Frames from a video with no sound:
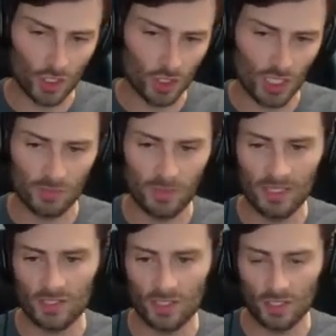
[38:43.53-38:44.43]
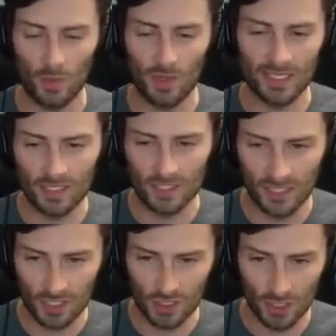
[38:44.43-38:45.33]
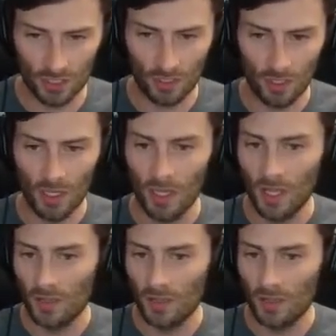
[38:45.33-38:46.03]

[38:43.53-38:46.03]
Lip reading: adjustments going into next year.